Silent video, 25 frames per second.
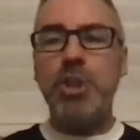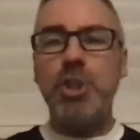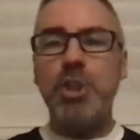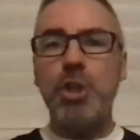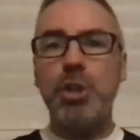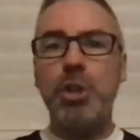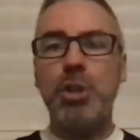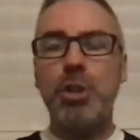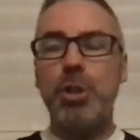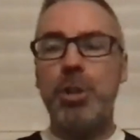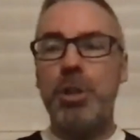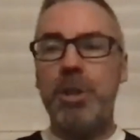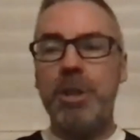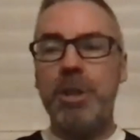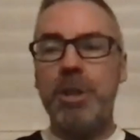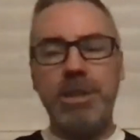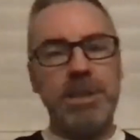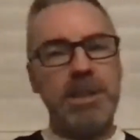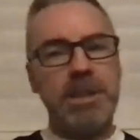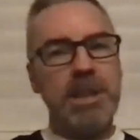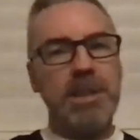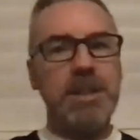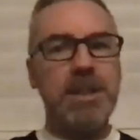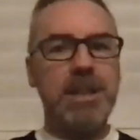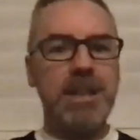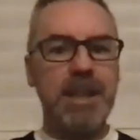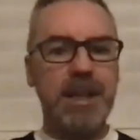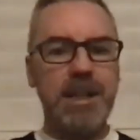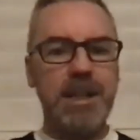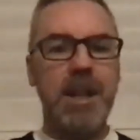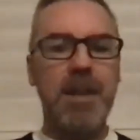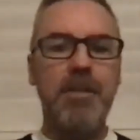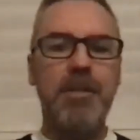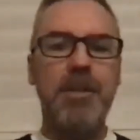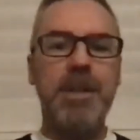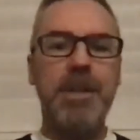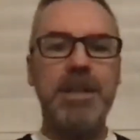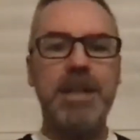you're sitting in
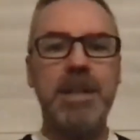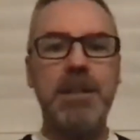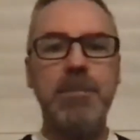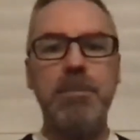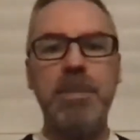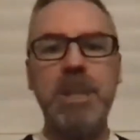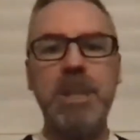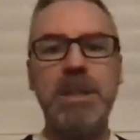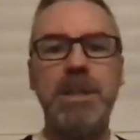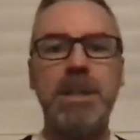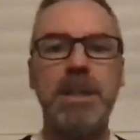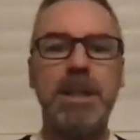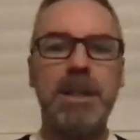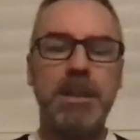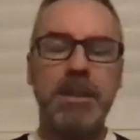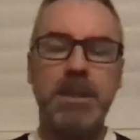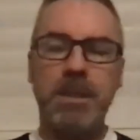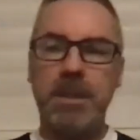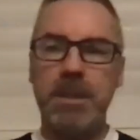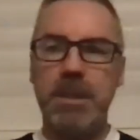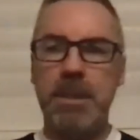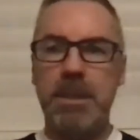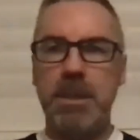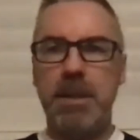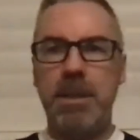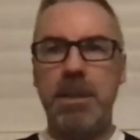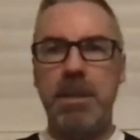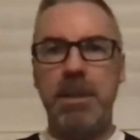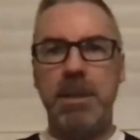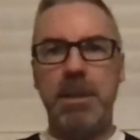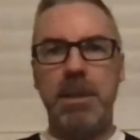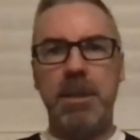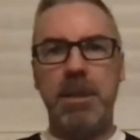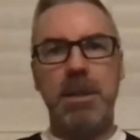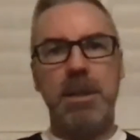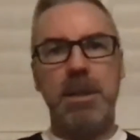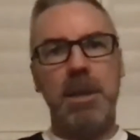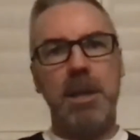every team meeting
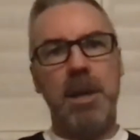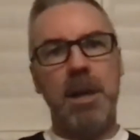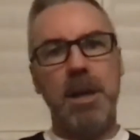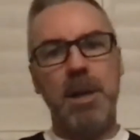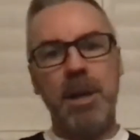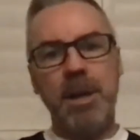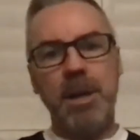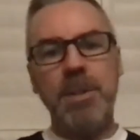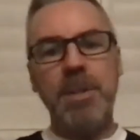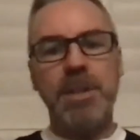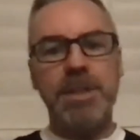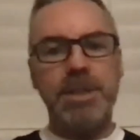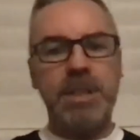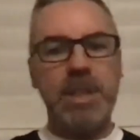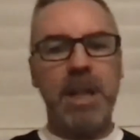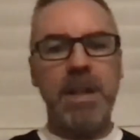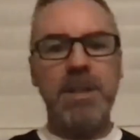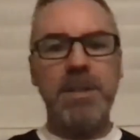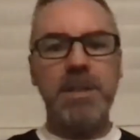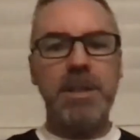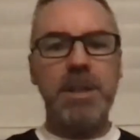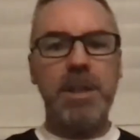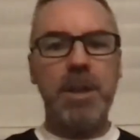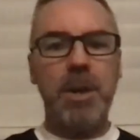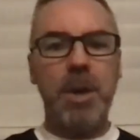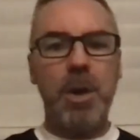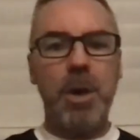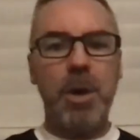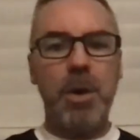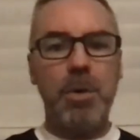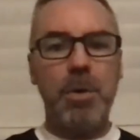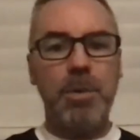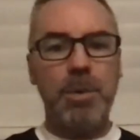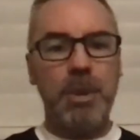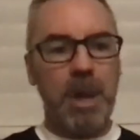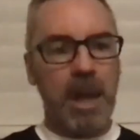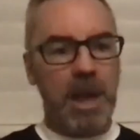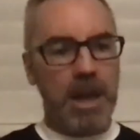and understanding it all.